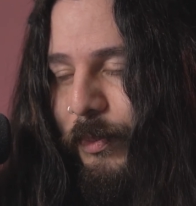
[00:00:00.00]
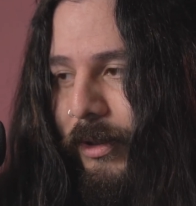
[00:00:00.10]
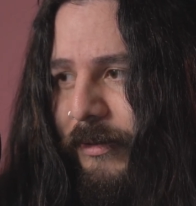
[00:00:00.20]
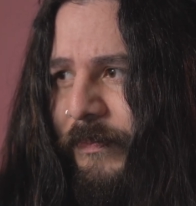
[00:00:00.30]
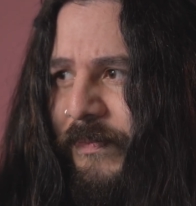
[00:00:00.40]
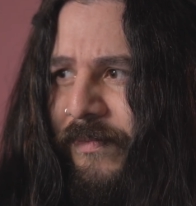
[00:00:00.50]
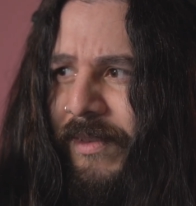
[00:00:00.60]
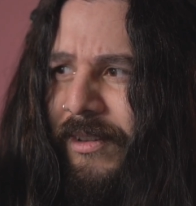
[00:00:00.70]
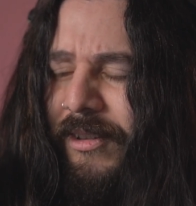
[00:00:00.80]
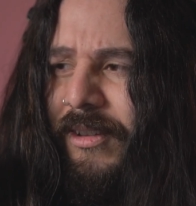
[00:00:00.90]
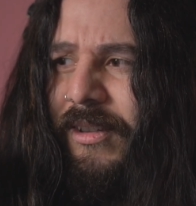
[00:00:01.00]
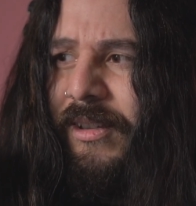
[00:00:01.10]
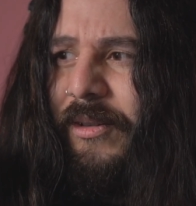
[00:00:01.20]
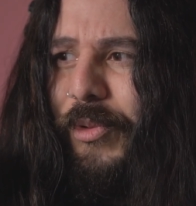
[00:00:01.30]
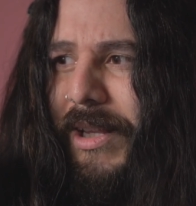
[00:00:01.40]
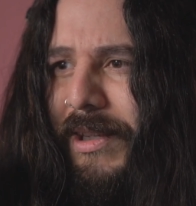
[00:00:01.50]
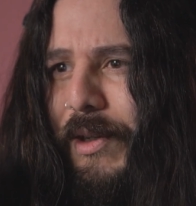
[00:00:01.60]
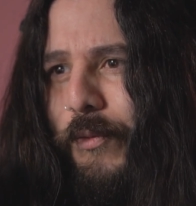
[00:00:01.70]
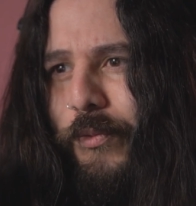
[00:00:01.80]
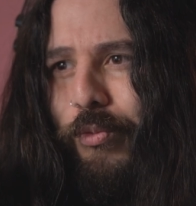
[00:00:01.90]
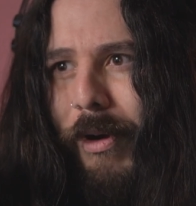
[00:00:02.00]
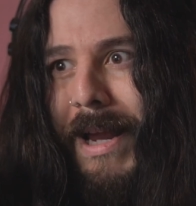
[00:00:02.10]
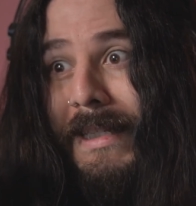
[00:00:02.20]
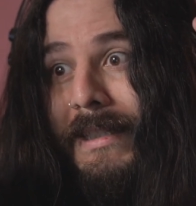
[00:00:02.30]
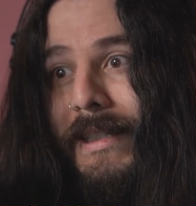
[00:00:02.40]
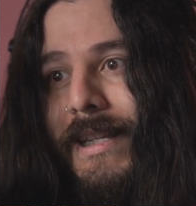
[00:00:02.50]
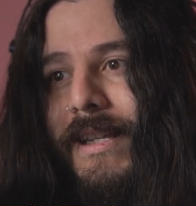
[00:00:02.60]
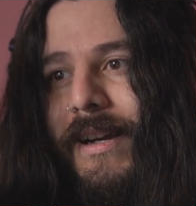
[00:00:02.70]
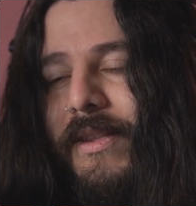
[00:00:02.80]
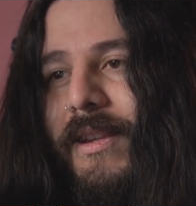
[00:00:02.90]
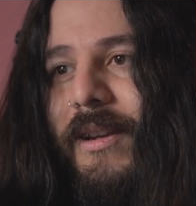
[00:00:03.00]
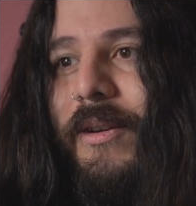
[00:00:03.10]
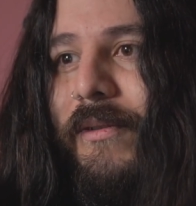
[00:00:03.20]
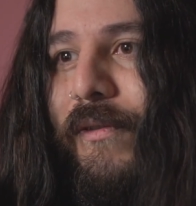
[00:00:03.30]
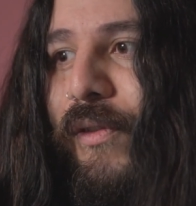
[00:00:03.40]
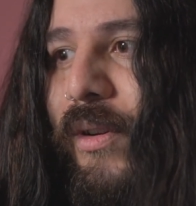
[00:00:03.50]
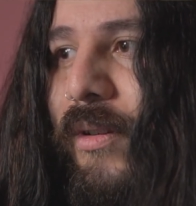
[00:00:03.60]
But when I think of Red Sea, I think of...